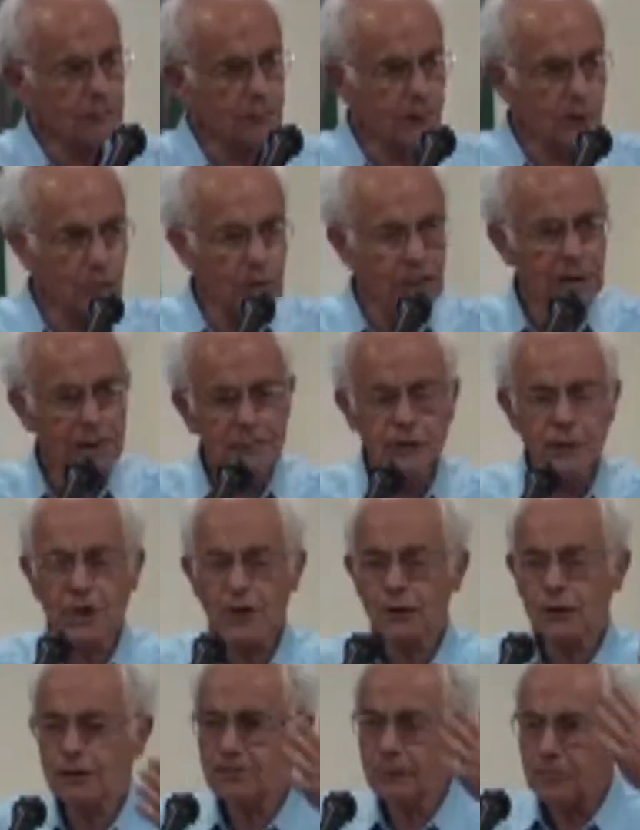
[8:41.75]
So we
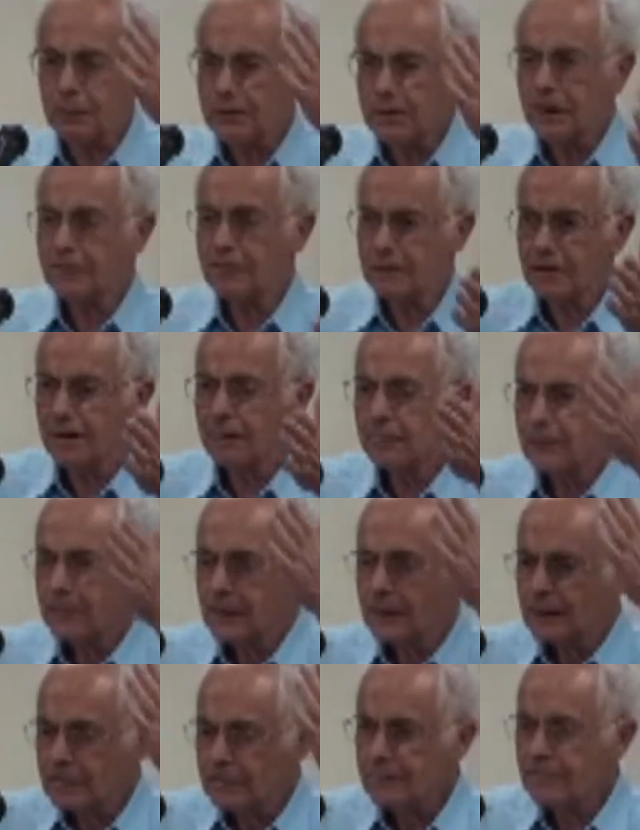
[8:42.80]
agree with Ibn Ezra,
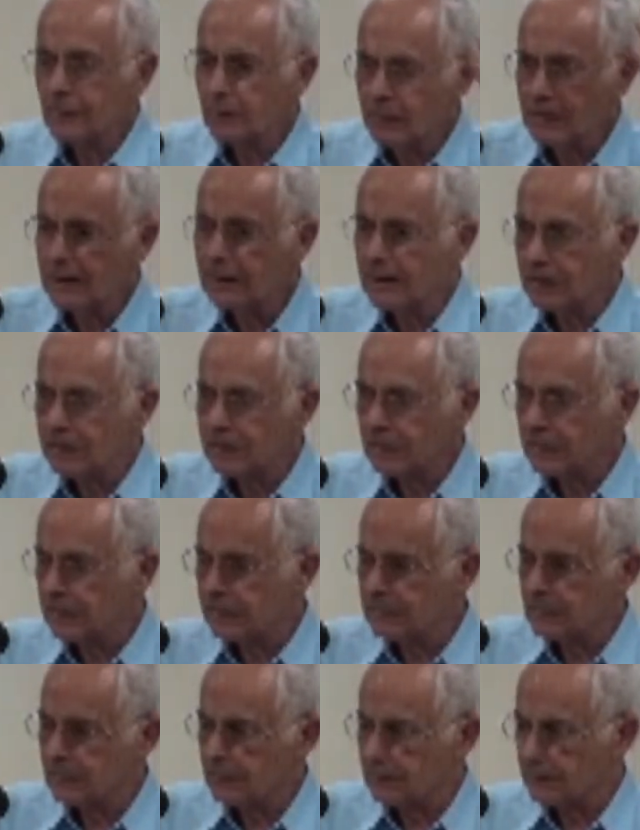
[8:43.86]
something like
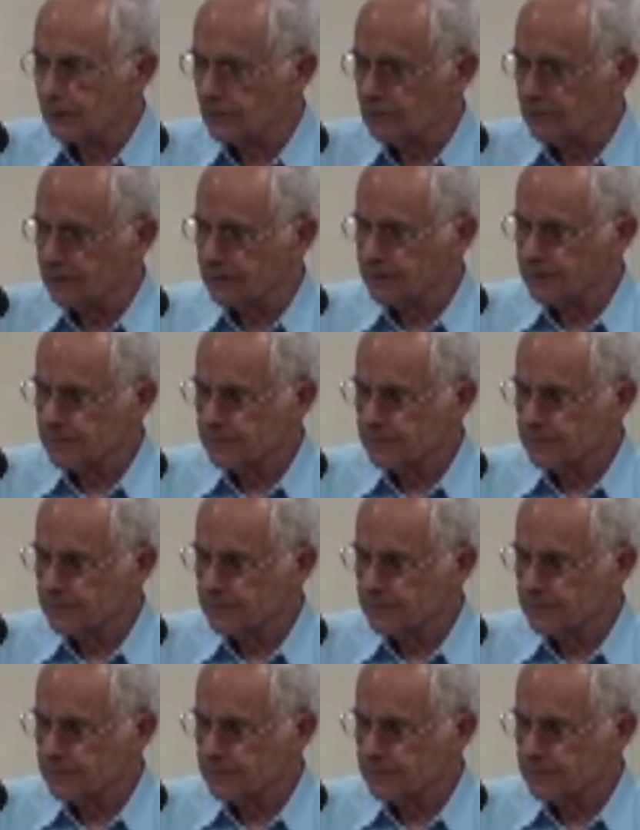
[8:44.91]
8 years old.